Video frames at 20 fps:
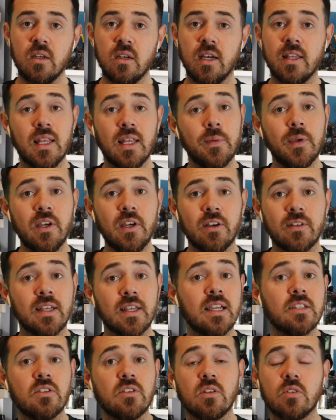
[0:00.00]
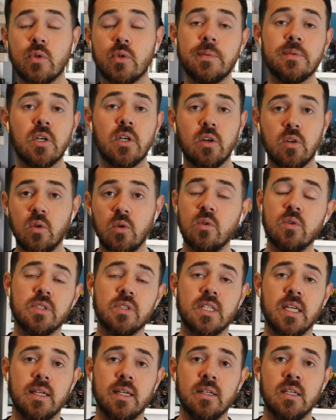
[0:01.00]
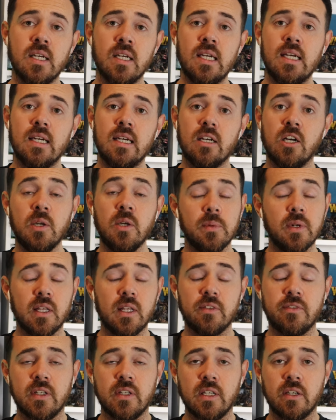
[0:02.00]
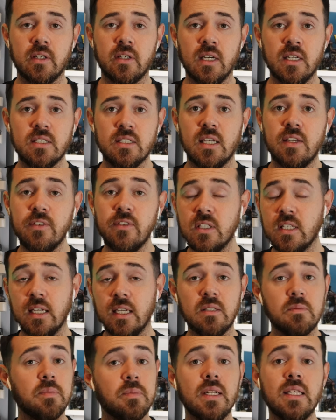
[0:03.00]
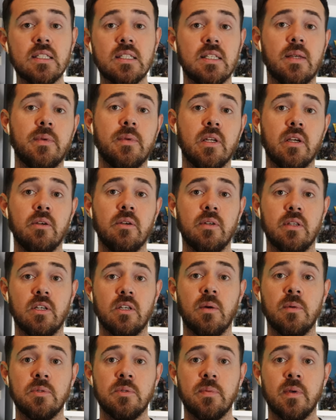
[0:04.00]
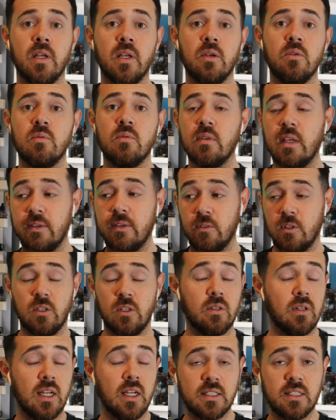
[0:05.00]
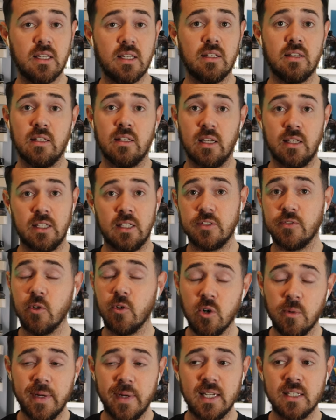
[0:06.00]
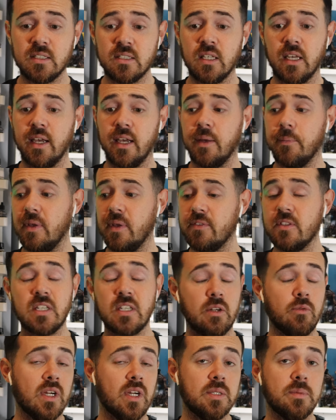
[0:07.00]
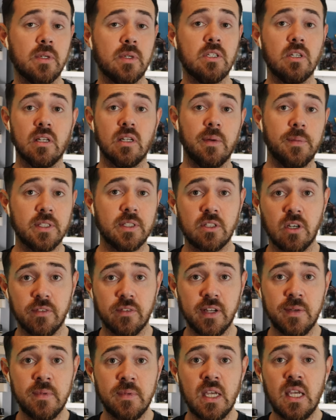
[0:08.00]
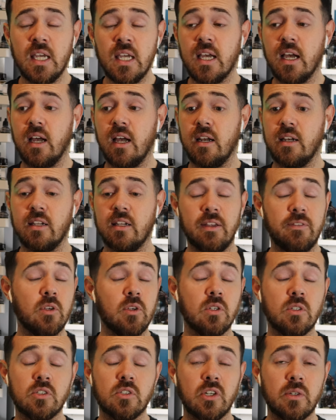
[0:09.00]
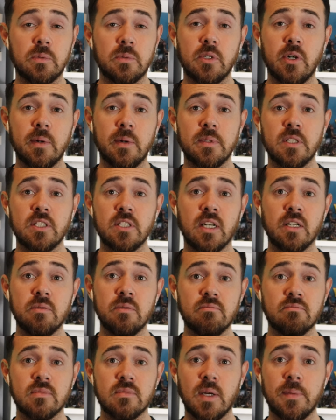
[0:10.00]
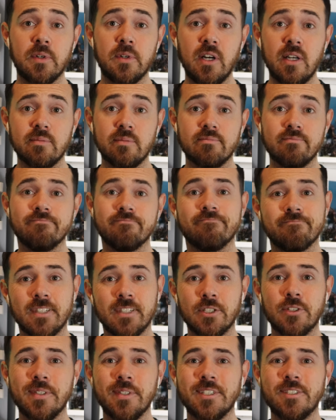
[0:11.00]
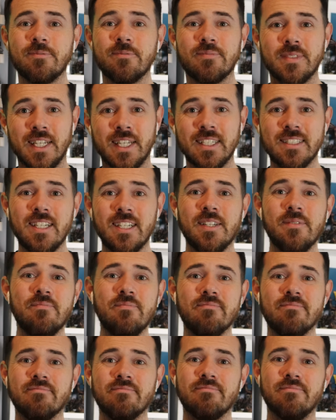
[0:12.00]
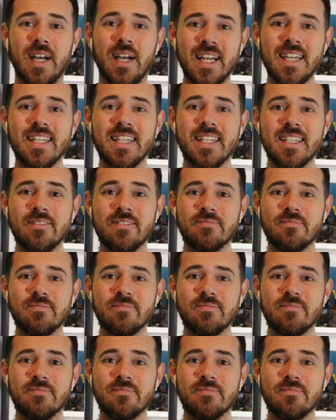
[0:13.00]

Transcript: And there we are, there's our Grimdark Ork skin. I hope you liked the video guys. If you did, please let me know in the comments below if, that you liked it, like this format, um, if there's any recipes you'd like me to cover, and if you could subscribe to the channel, that'd be great. Thanks very much, see you next time, bye!